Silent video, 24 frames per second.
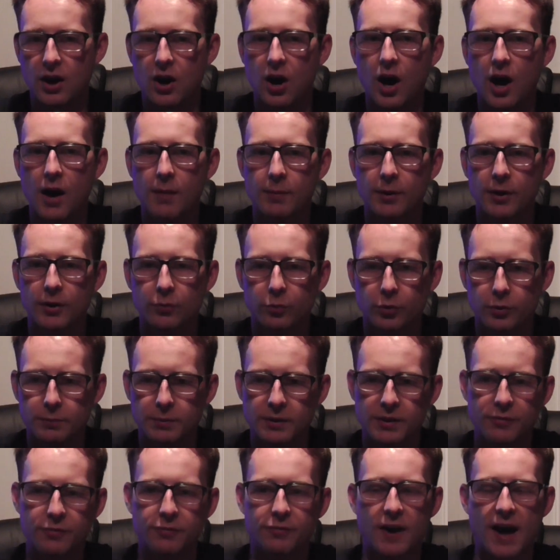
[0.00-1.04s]
Auburn would
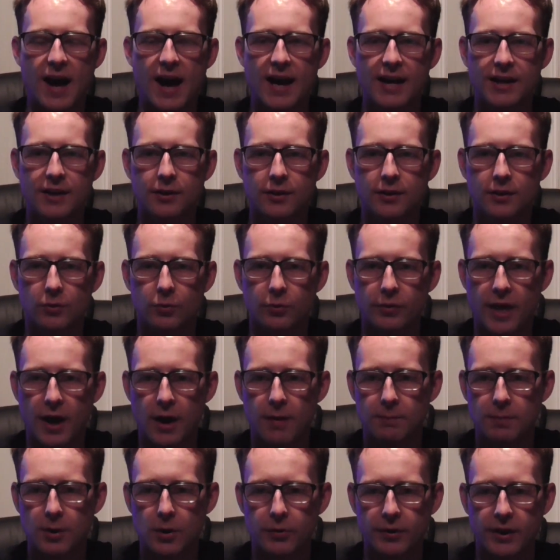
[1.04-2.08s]
be fine
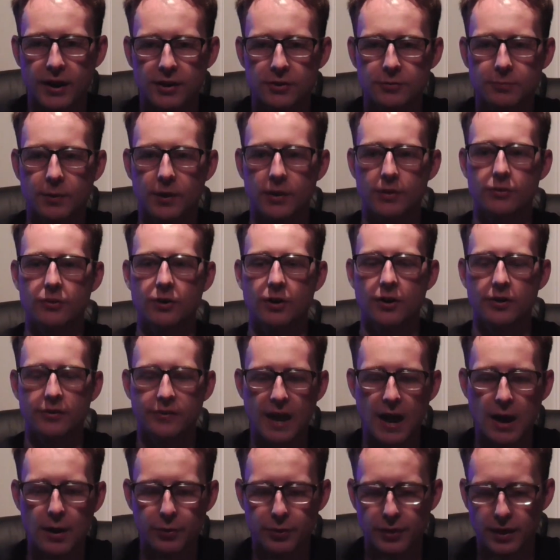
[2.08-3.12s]
without Bo Nix, but it
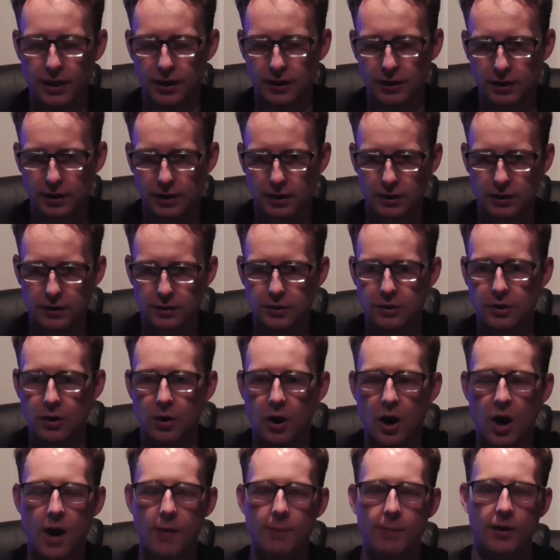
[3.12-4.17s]
turns out that, you
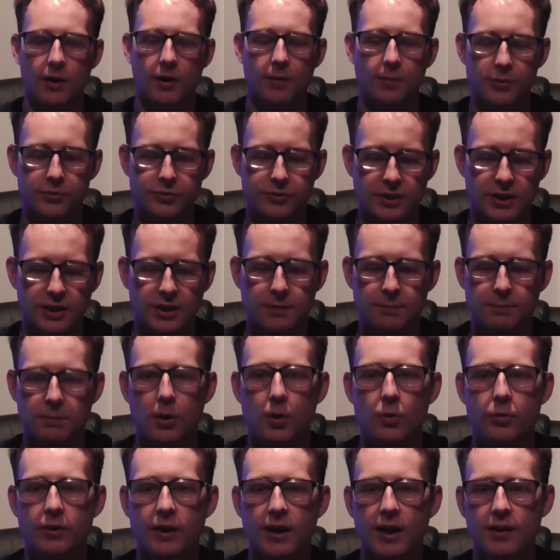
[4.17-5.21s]
know, Auburn almost needed
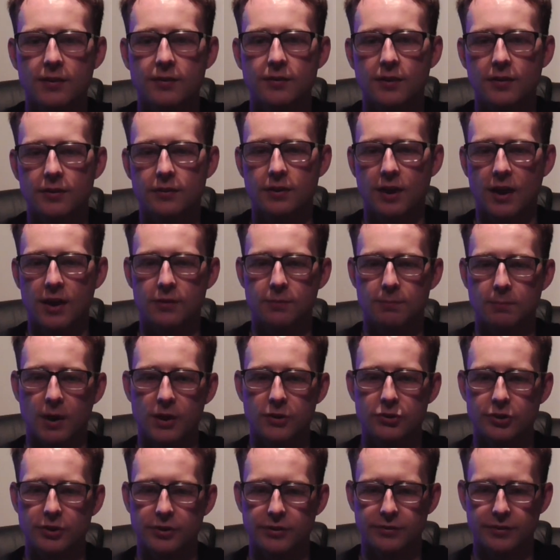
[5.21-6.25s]
Bo Nix as
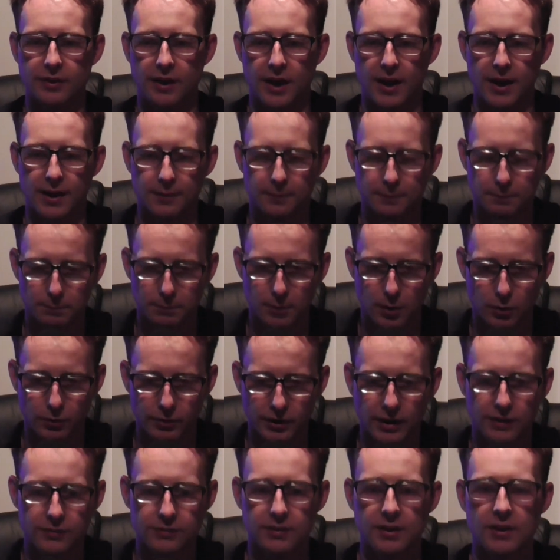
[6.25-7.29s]
much as Bo
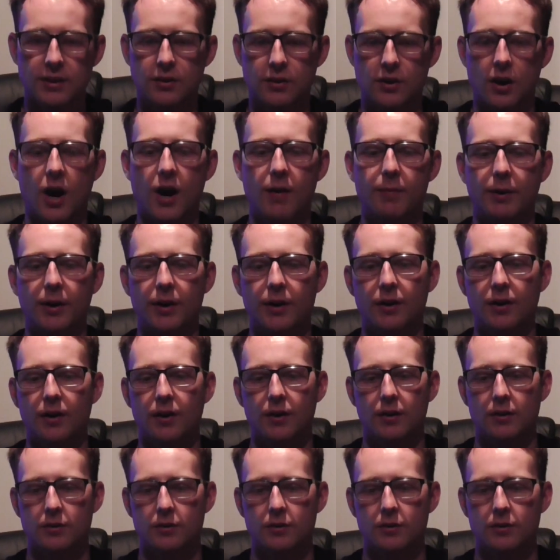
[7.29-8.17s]
Nix needed Auburn.